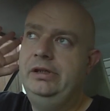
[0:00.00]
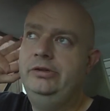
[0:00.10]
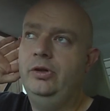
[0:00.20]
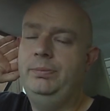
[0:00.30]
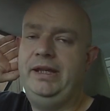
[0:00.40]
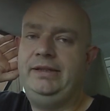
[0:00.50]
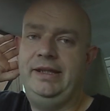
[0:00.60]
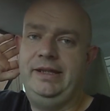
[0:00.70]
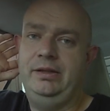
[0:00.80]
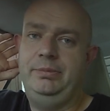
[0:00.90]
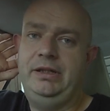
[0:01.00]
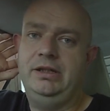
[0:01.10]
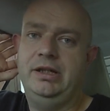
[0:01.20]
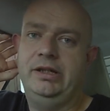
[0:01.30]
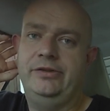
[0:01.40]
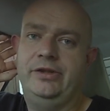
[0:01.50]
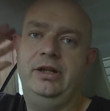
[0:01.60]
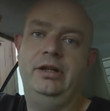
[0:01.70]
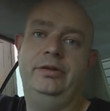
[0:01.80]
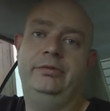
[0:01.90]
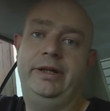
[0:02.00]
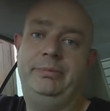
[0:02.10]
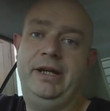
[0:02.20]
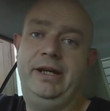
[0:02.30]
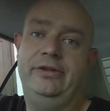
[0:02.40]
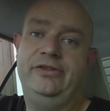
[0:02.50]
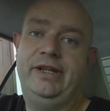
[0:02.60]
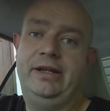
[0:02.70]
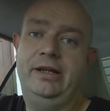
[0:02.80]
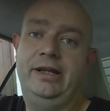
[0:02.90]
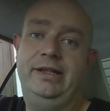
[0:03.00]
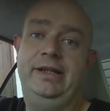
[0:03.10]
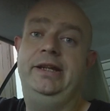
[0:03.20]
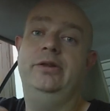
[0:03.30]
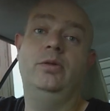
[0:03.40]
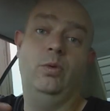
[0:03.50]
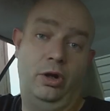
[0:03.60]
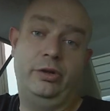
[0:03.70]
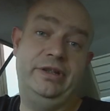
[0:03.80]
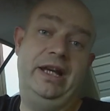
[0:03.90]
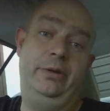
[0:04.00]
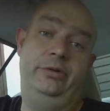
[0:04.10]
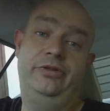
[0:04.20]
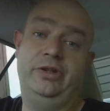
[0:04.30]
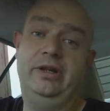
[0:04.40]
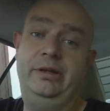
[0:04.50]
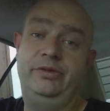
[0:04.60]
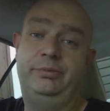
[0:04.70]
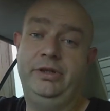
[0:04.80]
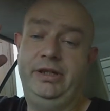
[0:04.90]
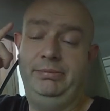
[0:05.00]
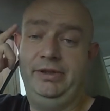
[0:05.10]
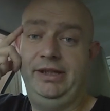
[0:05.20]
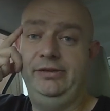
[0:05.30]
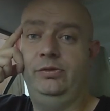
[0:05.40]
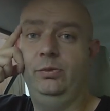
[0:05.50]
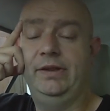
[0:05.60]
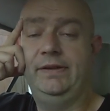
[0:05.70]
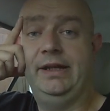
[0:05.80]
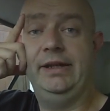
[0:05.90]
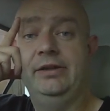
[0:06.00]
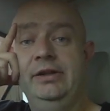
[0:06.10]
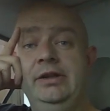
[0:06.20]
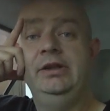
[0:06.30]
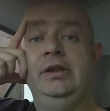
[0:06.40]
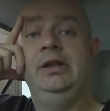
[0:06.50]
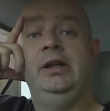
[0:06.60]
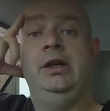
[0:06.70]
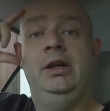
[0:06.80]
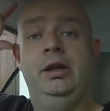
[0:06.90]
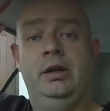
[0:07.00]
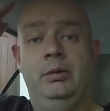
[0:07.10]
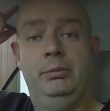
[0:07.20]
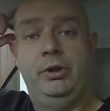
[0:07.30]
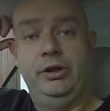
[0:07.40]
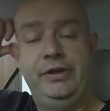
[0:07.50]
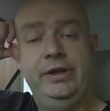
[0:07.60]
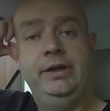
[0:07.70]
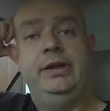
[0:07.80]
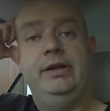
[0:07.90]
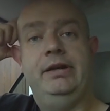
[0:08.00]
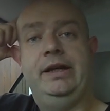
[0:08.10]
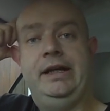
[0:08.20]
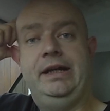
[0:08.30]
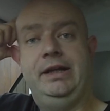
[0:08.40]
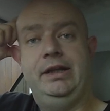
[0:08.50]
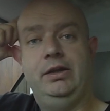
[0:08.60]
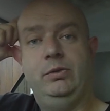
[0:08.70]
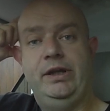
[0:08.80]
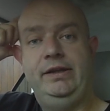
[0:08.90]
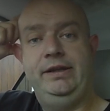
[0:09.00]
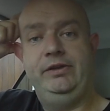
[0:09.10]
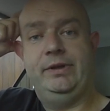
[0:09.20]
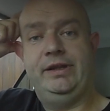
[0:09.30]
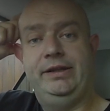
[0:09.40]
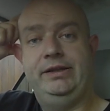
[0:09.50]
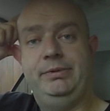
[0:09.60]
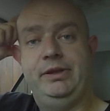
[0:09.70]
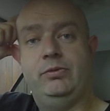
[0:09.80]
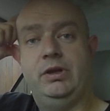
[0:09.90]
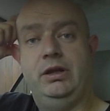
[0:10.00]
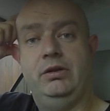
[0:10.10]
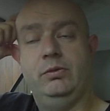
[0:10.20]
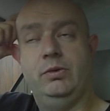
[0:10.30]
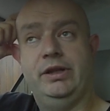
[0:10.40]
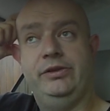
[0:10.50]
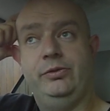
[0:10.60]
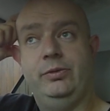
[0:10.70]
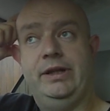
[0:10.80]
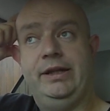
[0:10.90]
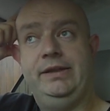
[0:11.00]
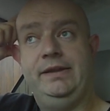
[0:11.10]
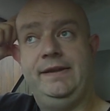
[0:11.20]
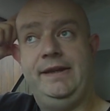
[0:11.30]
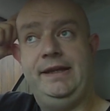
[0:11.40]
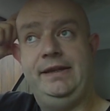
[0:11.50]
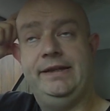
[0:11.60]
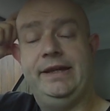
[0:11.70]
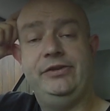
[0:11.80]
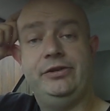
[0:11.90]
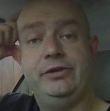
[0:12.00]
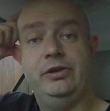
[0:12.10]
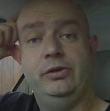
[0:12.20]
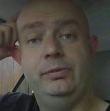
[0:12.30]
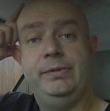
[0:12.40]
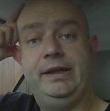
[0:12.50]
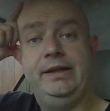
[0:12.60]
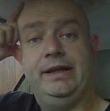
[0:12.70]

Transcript: no big deal, because all the repairs that I did worked out, so I was pretty pleased with that. But when things went a little bit wrong was when the tester told me